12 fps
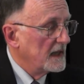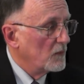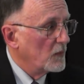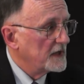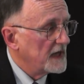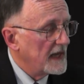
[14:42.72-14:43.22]

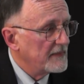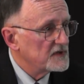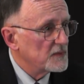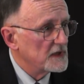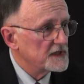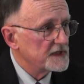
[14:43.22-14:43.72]
When
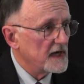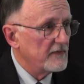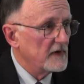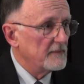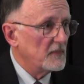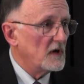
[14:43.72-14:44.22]
diamonds were
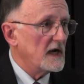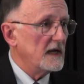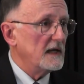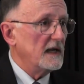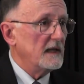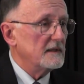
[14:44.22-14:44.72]
discovered at
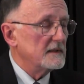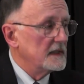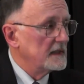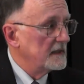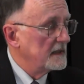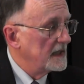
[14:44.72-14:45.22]
Marange
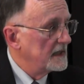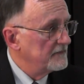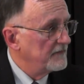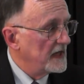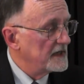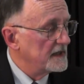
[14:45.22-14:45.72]

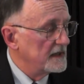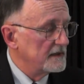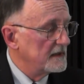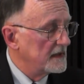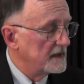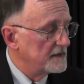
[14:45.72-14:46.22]
in
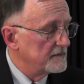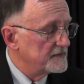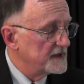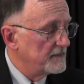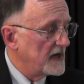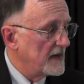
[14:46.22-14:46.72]

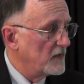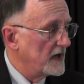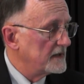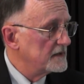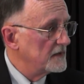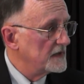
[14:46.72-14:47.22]
Zimbabwe
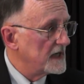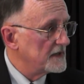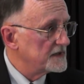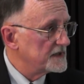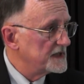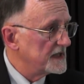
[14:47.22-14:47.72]
in
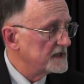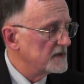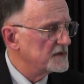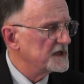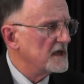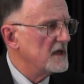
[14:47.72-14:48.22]
2006,
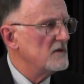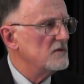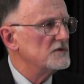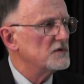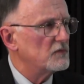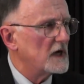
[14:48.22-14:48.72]
there was a
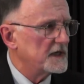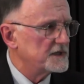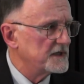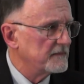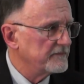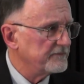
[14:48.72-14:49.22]
huge
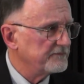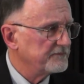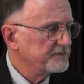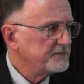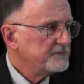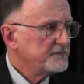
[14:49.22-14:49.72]
rush.
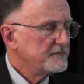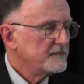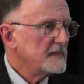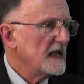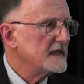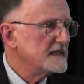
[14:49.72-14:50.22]

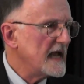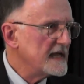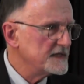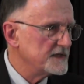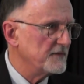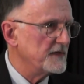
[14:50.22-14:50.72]

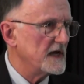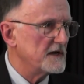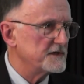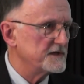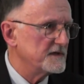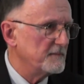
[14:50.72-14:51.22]
Tens of
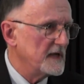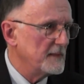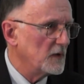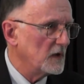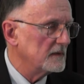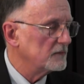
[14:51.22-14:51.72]
thousands of
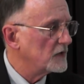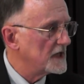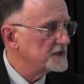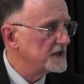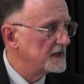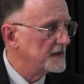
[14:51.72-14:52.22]
people
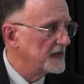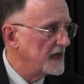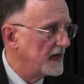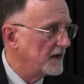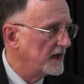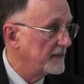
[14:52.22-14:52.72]
rushed into the
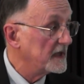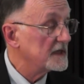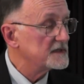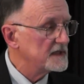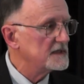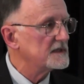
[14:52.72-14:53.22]
area
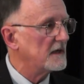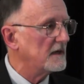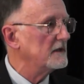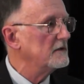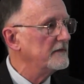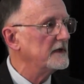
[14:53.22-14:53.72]
because these are
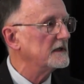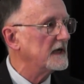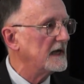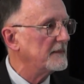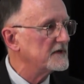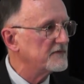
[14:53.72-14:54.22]
alluvial
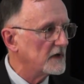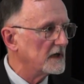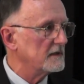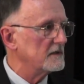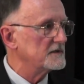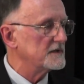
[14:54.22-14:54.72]
diamonds very
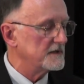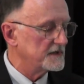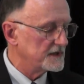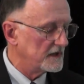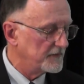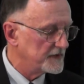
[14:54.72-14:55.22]
close to the
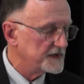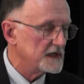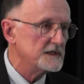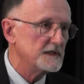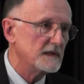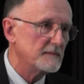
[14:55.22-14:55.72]
surface,
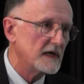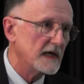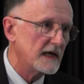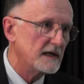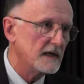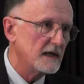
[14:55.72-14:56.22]
easy to
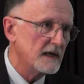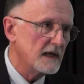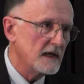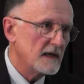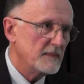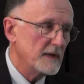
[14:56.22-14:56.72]
mine.
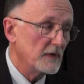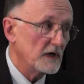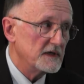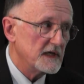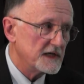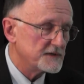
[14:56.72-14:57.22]
People
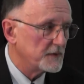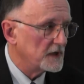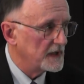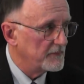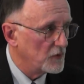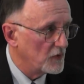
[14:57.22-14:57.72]
are
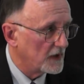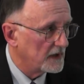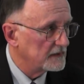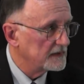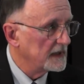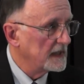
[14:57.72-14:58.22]
desperately
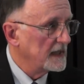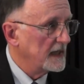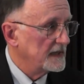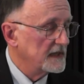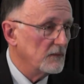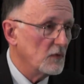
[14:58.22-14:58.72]
poor,
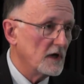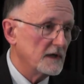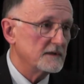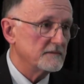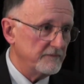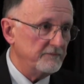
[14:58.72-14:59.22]
and they
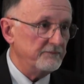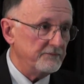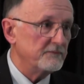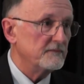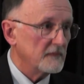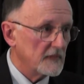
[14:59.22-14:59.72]
want
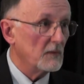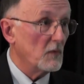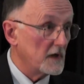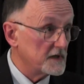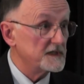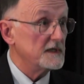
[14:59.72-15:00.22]
they
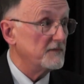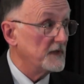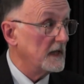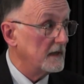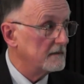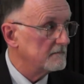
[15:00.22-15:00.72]
want to see if
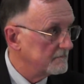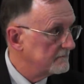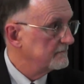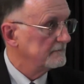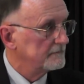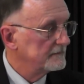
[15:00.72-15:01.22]
they can
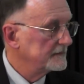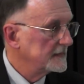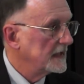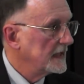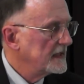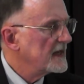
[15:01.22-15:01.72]

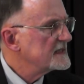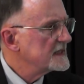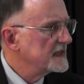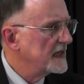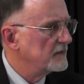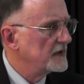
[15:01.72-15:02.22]
not just get